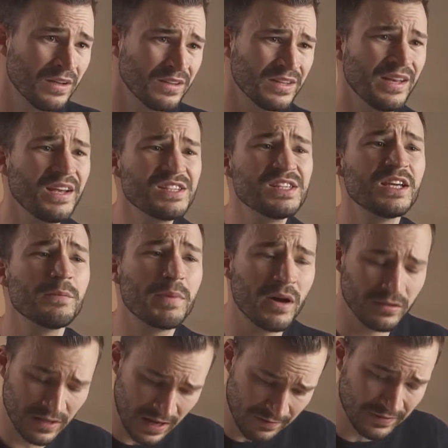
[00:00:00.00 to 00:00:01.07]
The nice thing
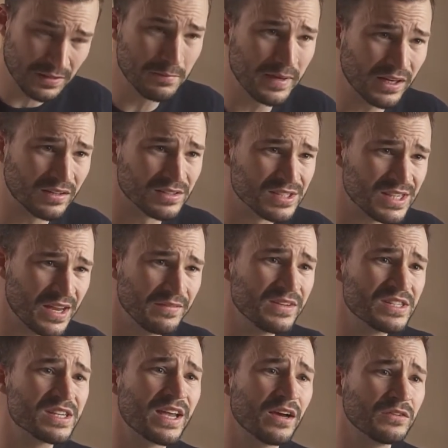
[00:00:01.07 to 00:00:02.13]
about having a medical
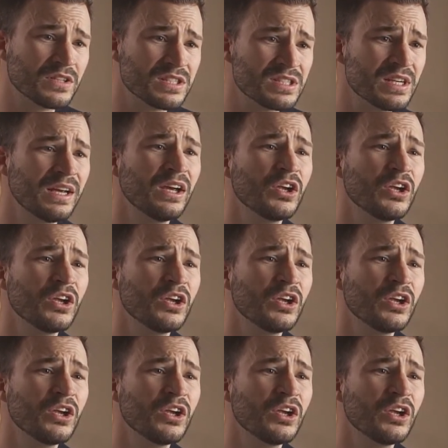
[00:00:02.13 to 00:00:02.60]
savings account is